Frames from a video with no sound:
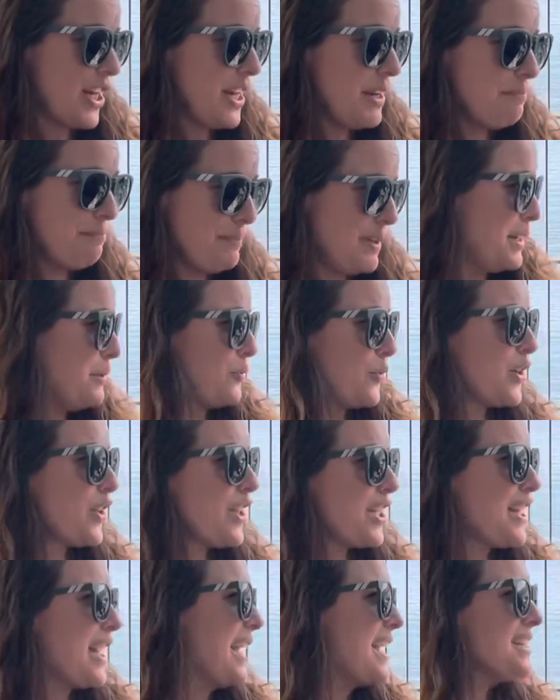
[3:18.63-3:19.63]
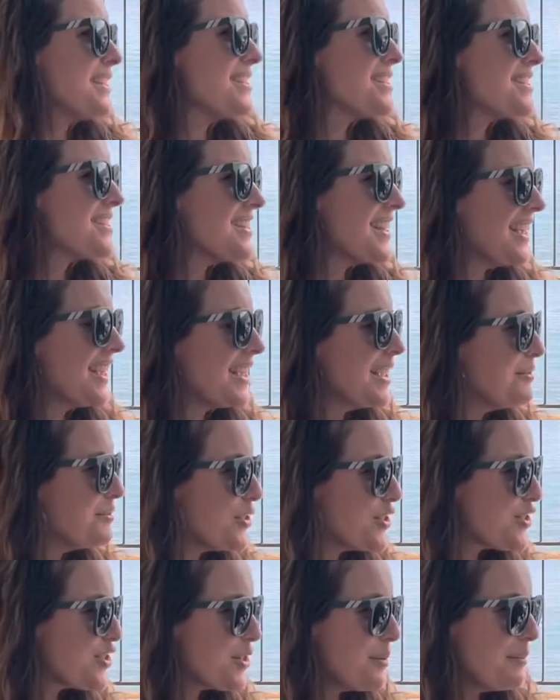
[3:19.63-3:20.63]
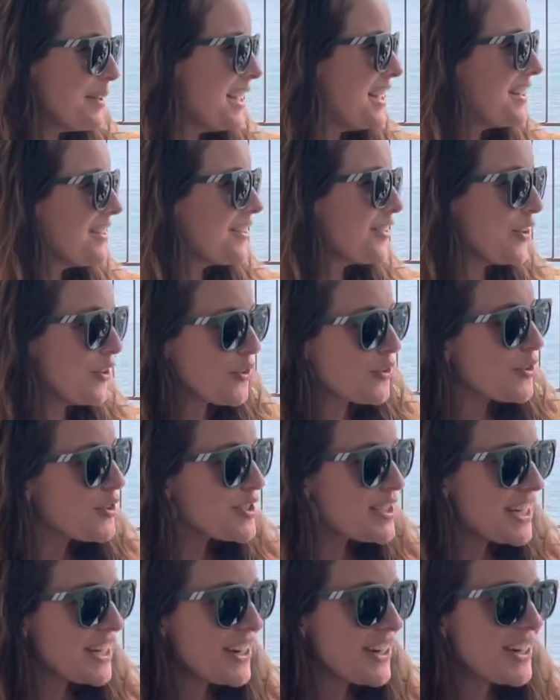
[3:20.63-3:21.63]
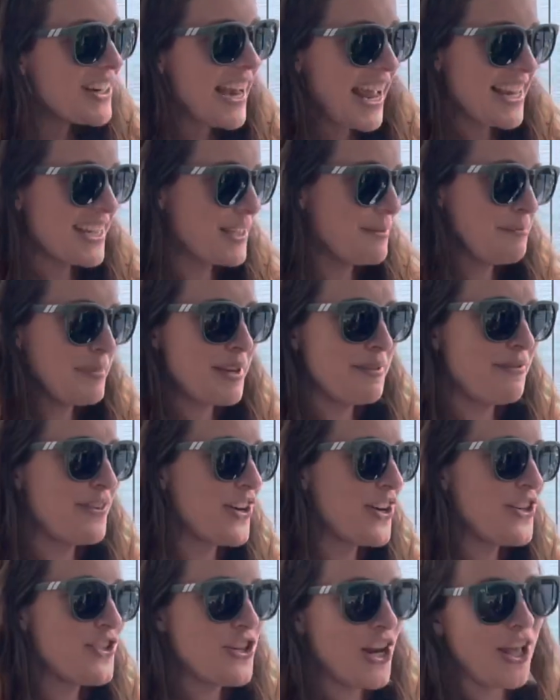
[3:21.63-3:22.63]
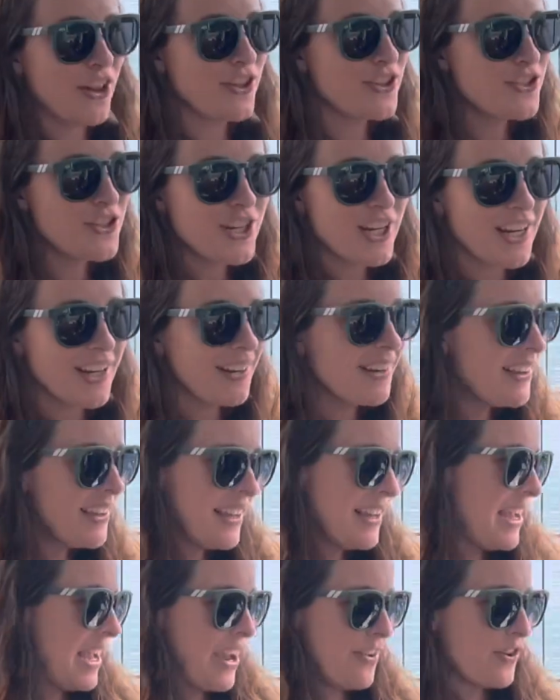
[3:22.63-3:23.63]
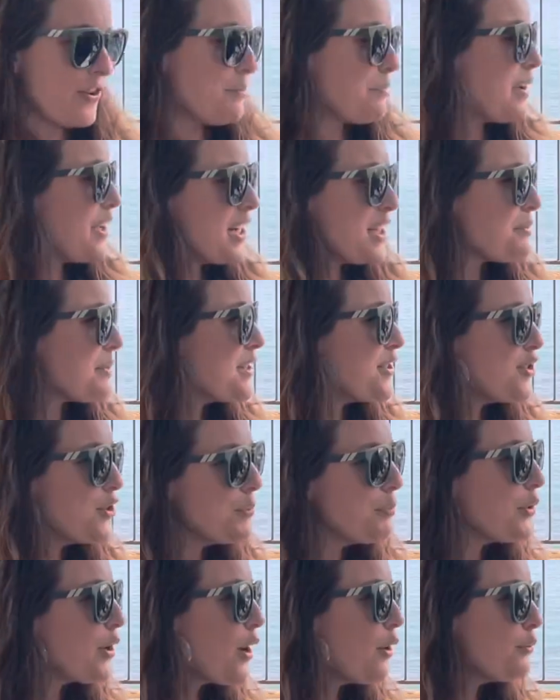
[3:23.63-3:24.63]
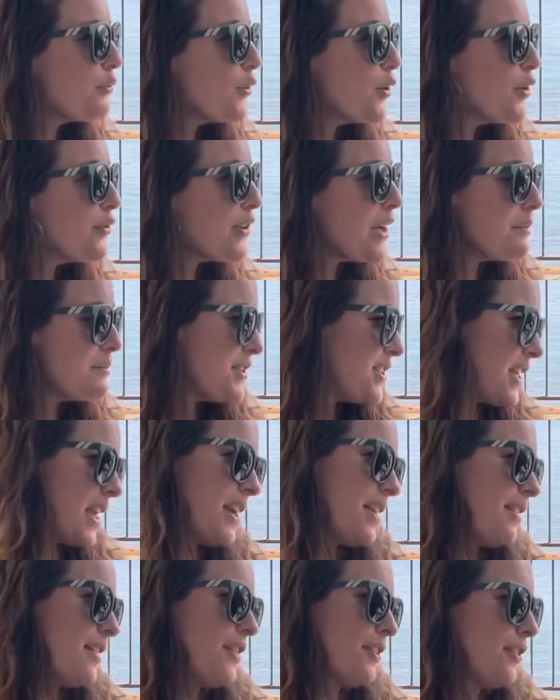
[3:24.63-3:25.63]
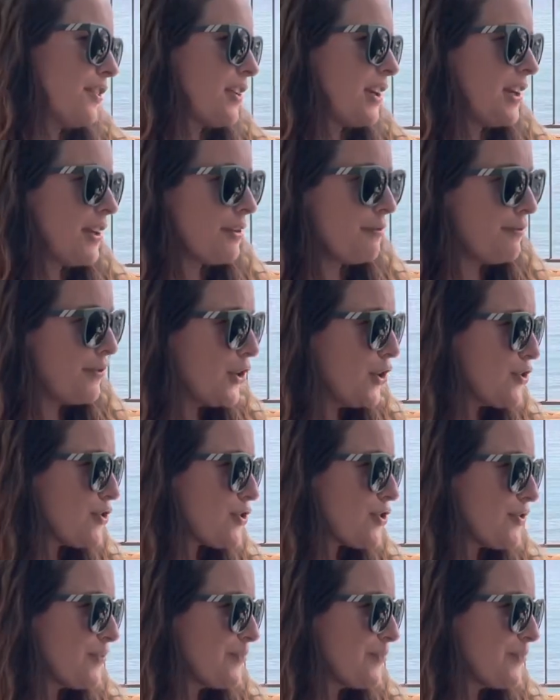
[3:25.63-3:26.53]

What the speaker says: been really nice just to meet locals here. It hasn't been very challenging. Everybody's been super helpful if I'm standing there and looking confused.